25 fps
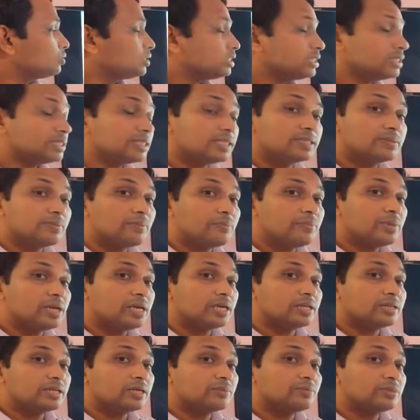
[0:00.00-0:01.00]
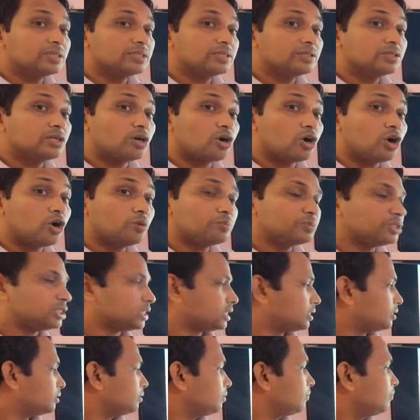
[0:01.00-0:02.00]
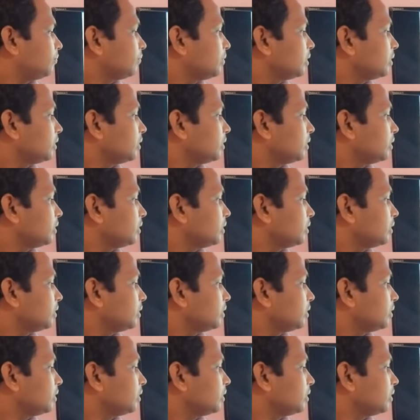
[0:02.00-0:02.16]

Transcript: this me. That means the object.